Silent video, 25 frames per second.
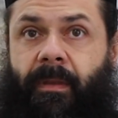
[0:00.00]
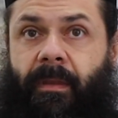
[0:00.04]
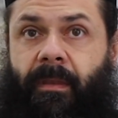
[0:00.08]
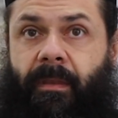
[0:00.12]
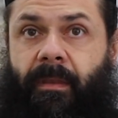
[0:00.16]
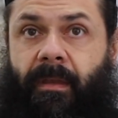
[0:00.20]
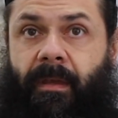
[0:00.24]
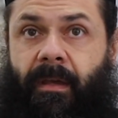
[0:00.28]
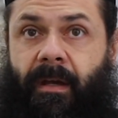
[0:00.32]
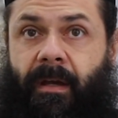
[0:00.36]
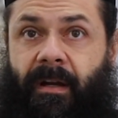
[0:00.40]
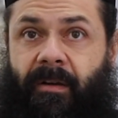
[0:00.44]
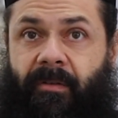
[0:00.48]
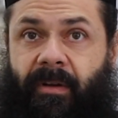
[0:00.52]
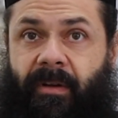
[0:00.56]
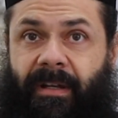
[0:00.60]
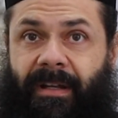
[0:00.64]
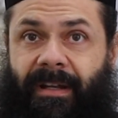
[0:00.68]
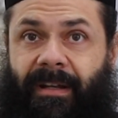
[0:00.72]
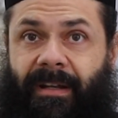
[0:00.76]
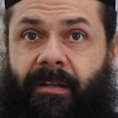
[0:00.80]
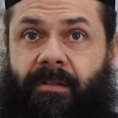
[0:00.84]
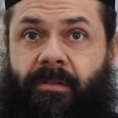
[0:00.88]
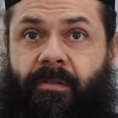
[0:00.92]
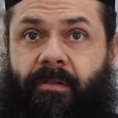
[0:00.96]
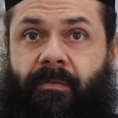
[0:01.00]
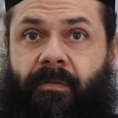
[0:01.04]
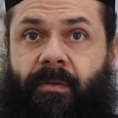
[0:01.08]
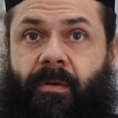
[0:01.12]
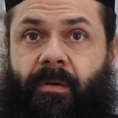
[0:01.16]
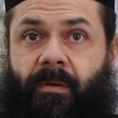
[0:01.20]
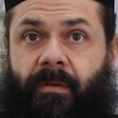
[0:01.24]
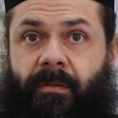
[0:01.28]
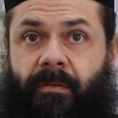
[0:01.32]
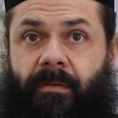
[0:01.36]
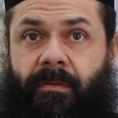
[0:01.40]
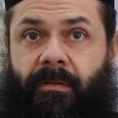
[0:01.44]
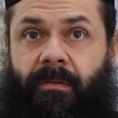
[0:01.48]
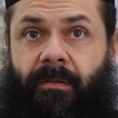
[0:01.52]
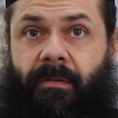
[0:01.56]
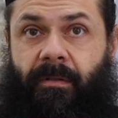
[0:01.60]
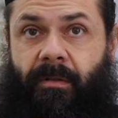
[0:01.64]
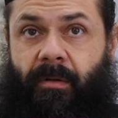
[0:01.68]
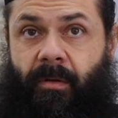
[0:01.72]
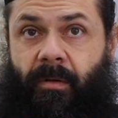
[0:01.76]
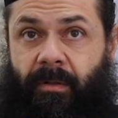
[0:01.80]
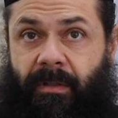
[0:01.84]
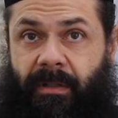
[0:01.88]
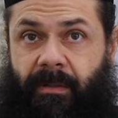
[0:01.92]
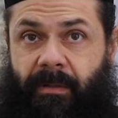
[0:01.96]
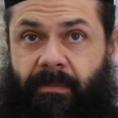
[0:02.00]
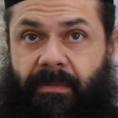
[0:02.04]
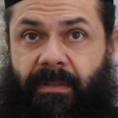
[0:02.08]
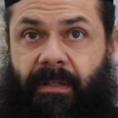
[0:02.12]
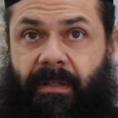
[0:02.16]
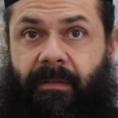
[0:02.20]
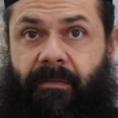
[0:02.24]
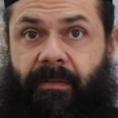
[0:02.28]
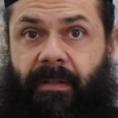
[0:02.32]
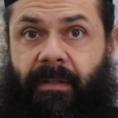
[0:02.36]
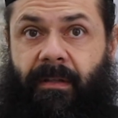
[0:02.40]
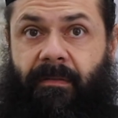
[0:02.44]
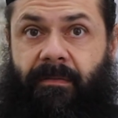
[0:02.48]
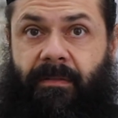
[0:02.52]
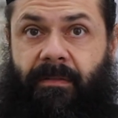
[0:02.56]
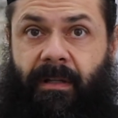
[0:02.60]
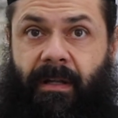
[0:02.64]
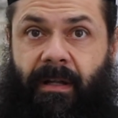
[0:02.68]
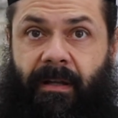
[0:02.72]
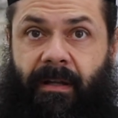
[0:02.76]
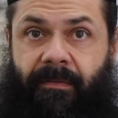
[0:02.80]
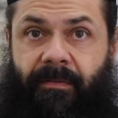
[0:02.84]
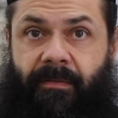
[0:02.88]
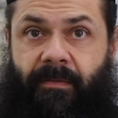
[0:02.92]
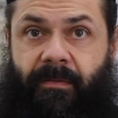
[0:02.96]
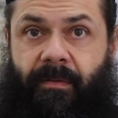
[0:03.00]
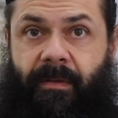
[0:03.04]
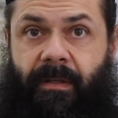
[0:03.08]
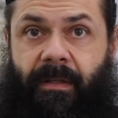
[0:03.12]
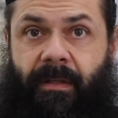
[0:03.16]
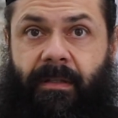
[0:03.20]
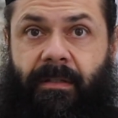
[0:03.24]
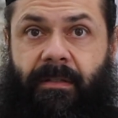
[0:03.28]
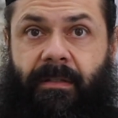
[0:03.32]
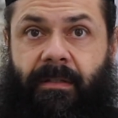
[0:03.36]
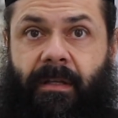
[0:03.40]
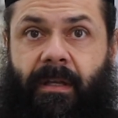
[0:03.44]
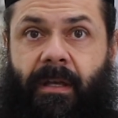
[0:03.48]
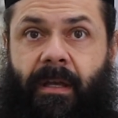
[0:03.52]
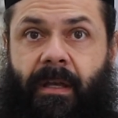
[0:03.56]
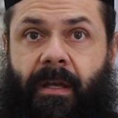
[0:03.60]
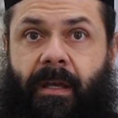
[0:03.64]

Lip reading: The uncreated energies of God, God himself gives life to this.